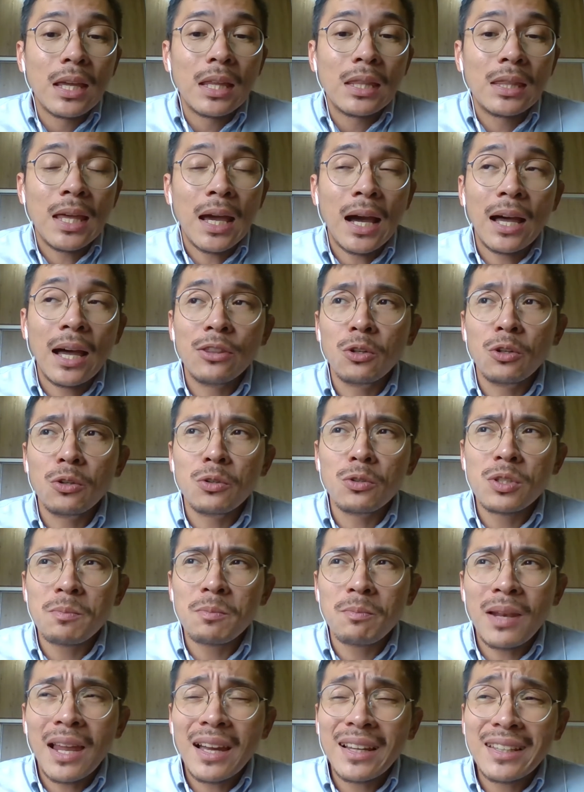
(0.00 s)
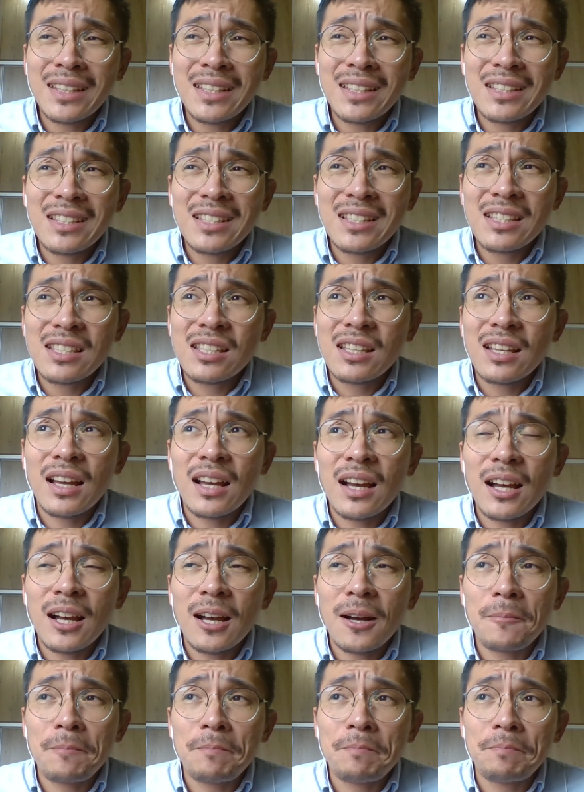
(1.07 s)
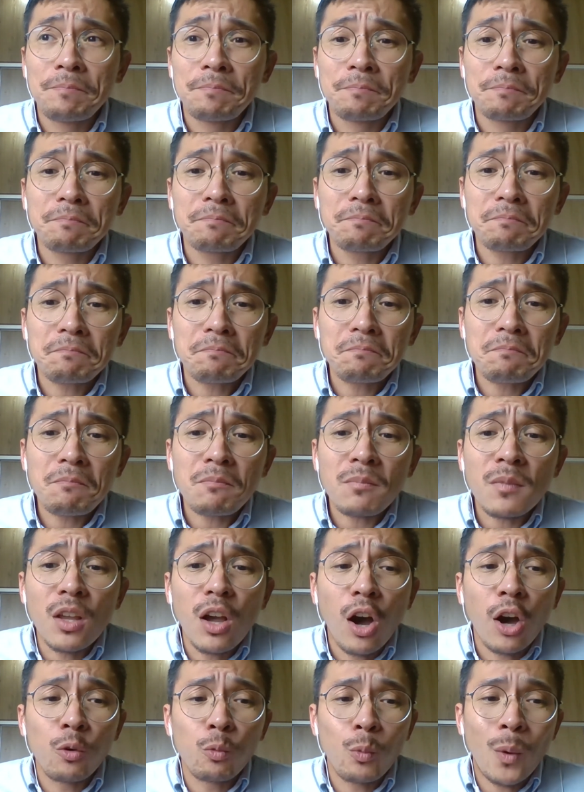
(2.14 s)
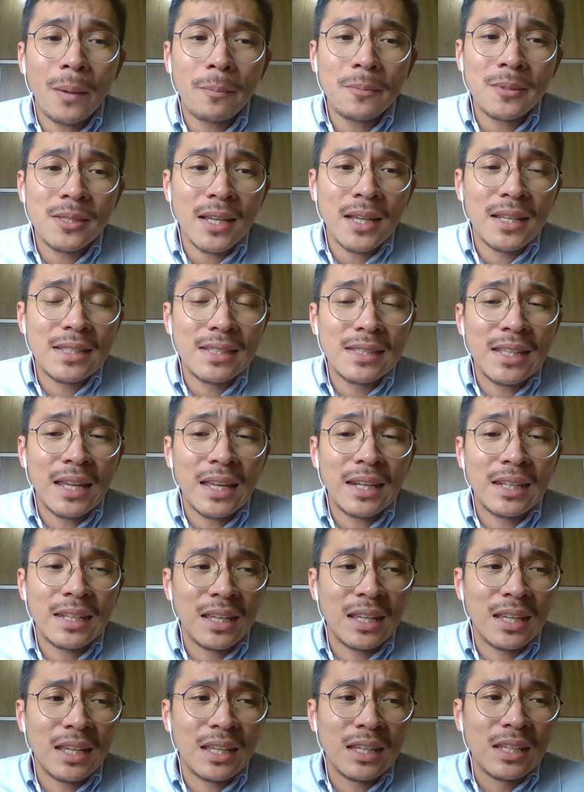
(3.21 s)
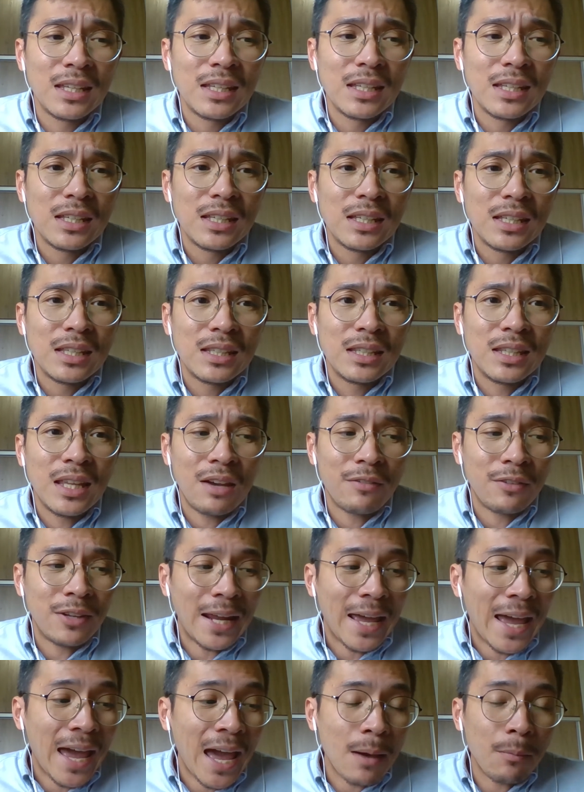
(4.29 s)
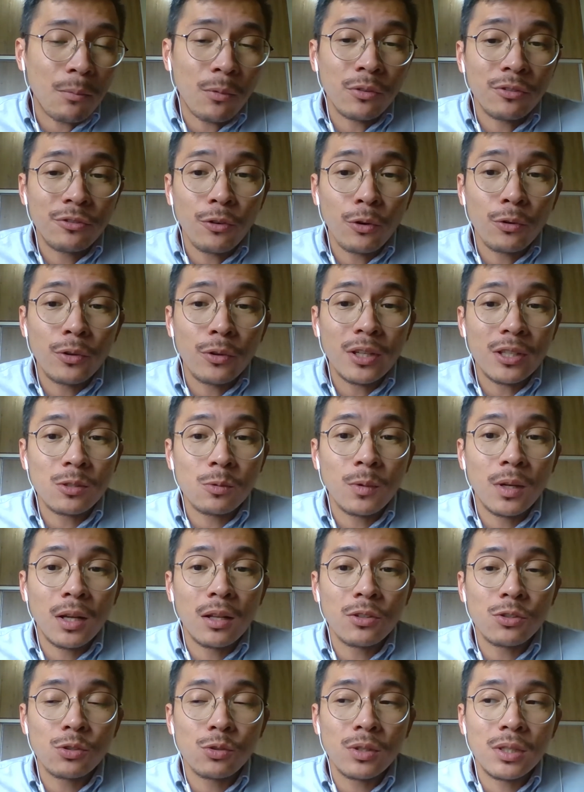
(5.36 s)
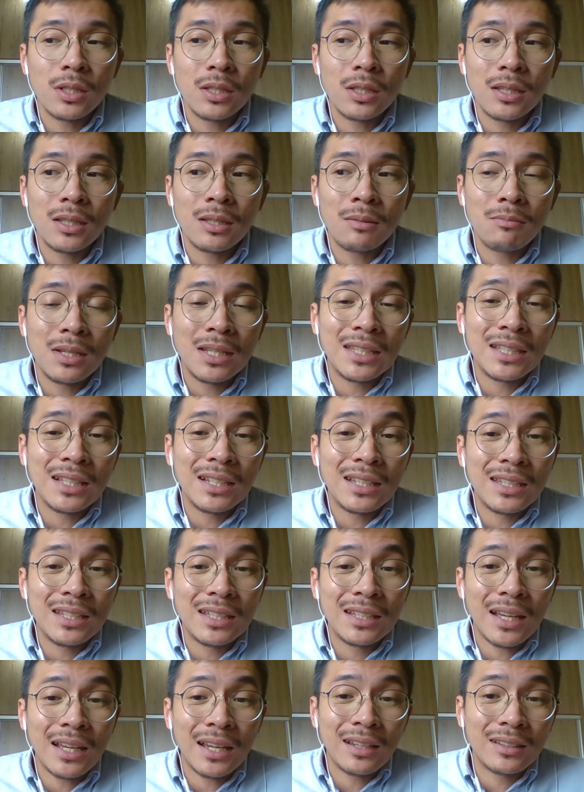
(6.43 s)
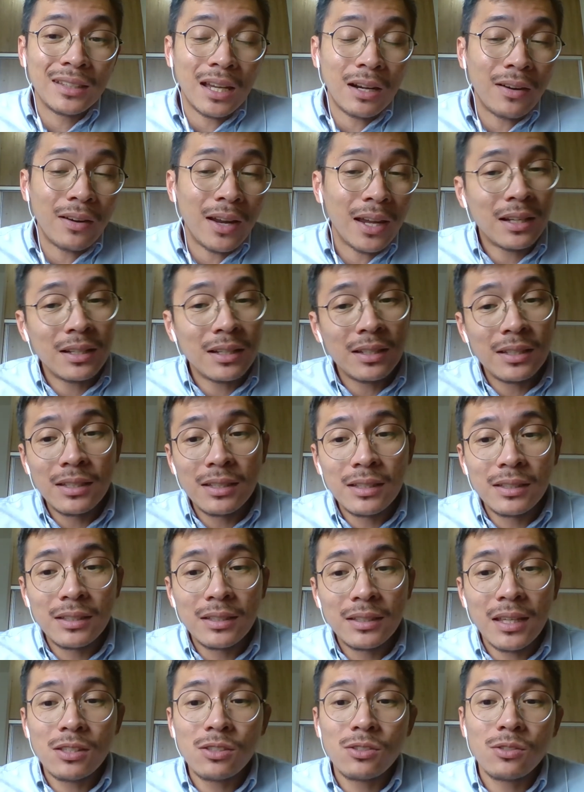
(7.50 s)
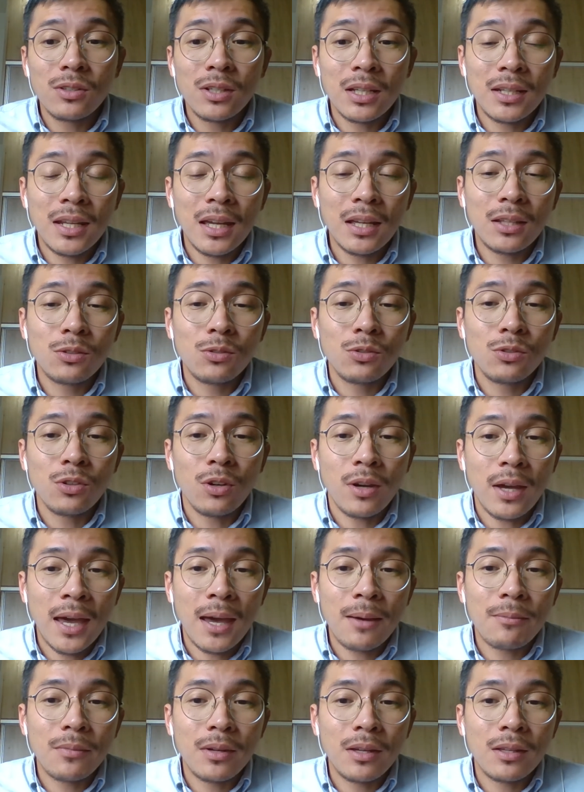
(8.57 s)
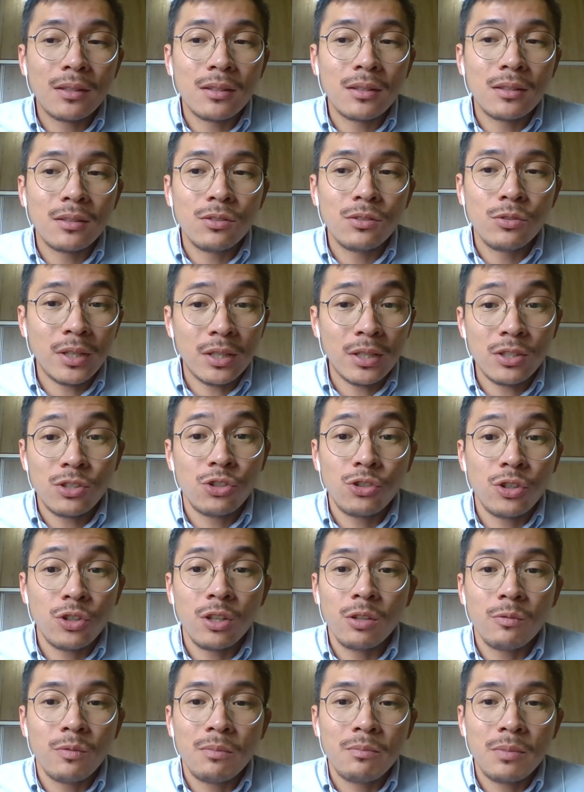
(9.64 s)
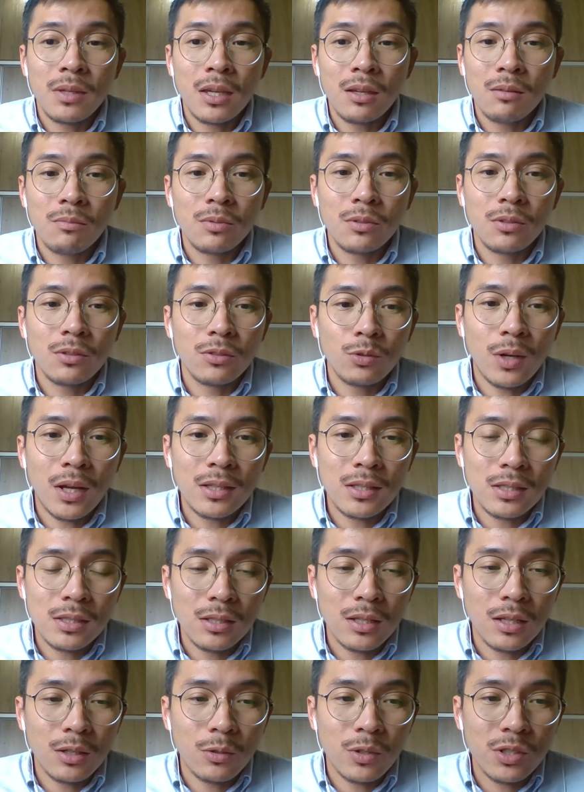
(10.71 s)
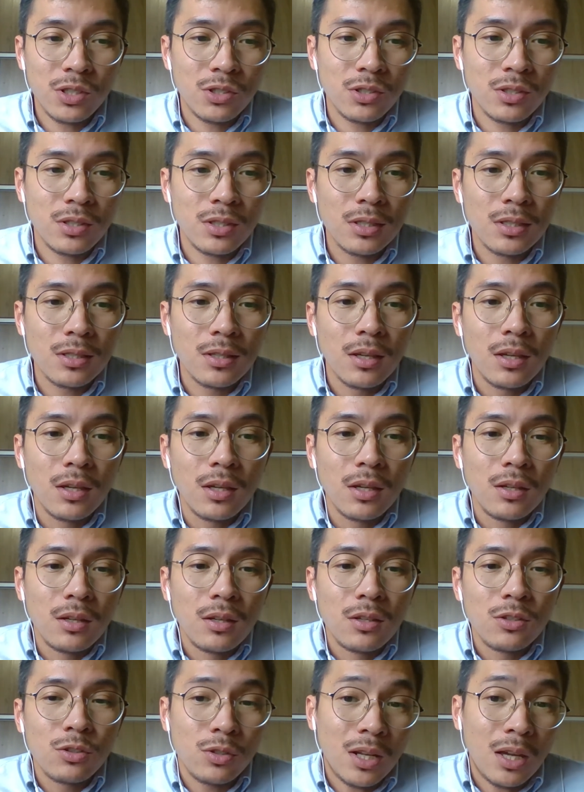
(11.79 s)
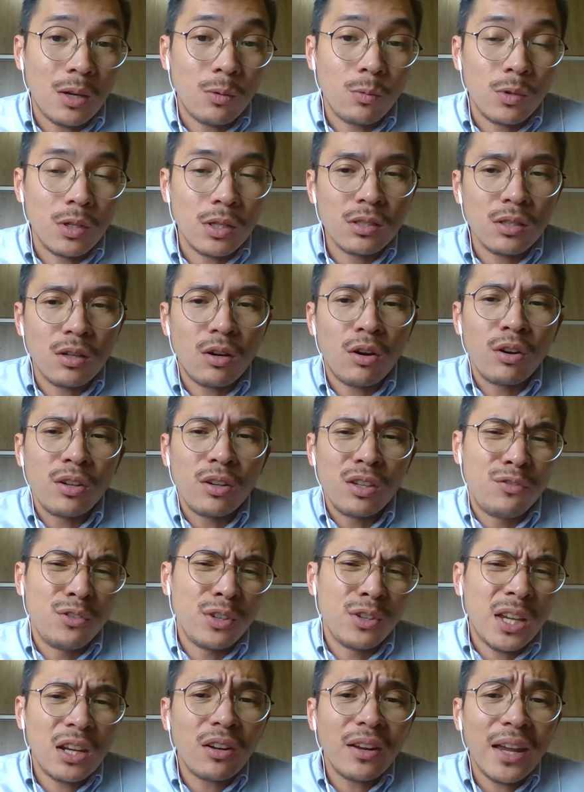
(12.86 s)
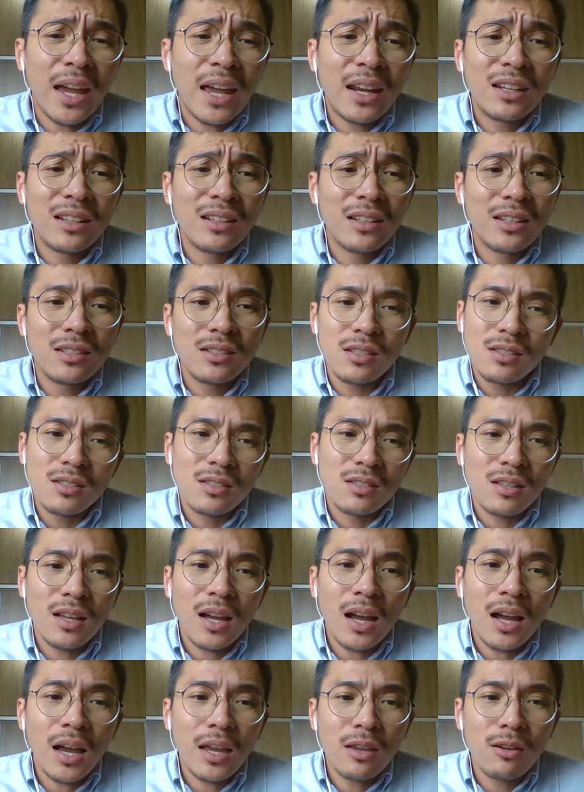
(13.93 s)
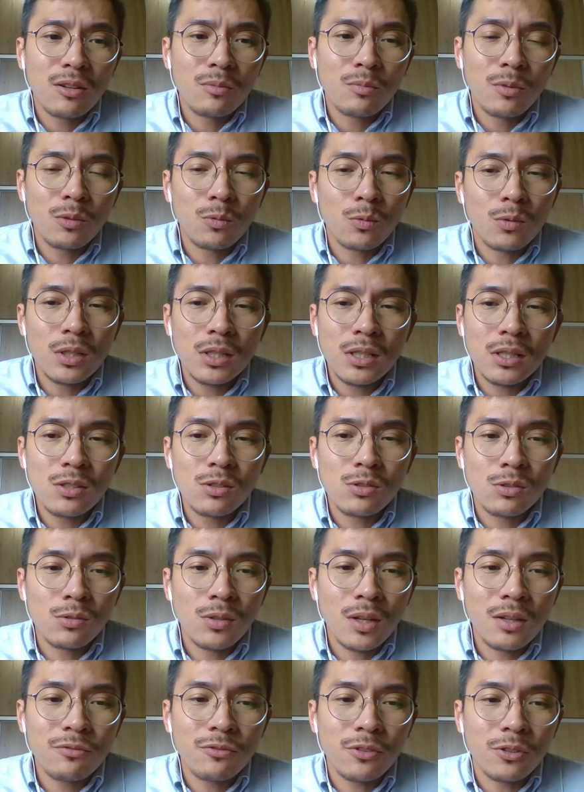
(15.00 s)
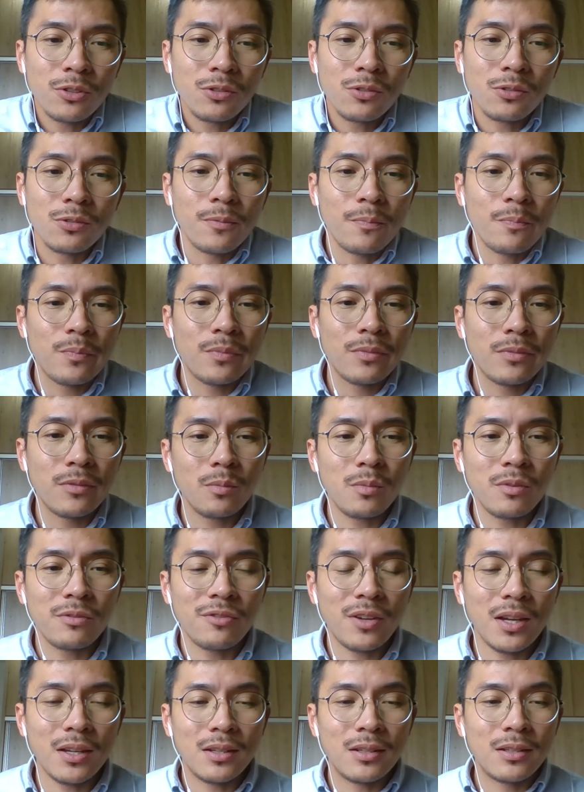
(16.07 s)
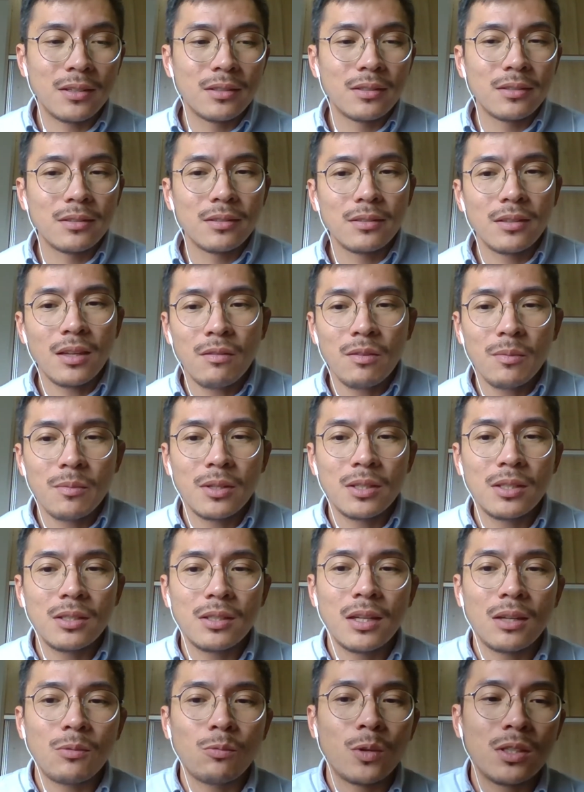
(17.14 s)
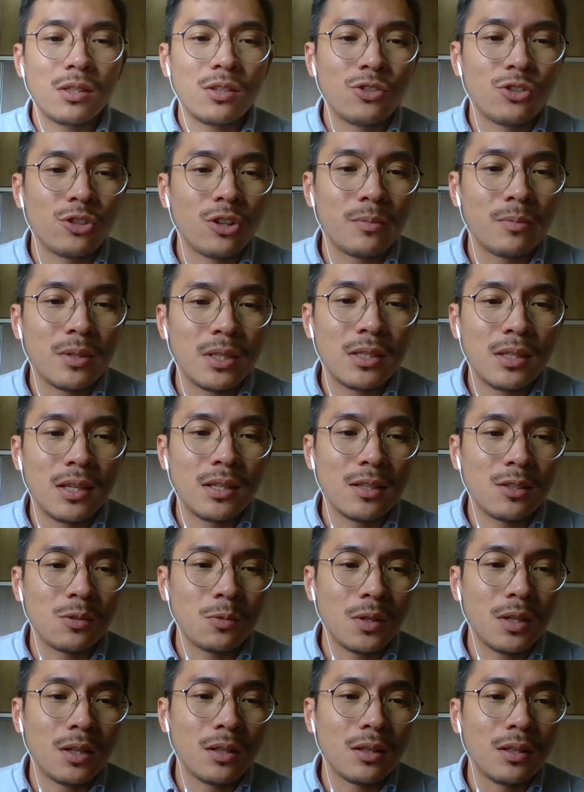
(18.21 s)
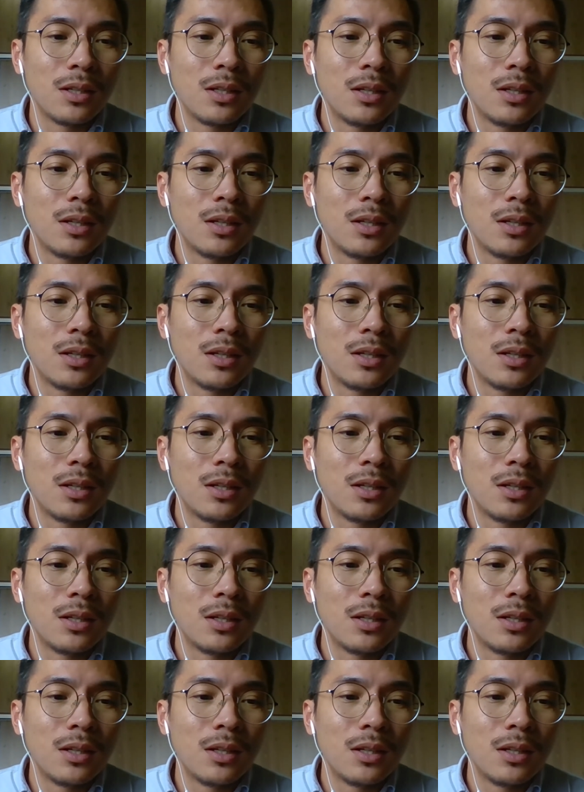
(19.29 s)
There are those plugins on websites that they have an app on phone as well. So it immediately directly gets to connect to your app, and you can straight away be able to answer their questions. So that works. Or if you cannot handle it, just hire remote workers to do that for you. You'll be fine. Everybody wants a job these days as well.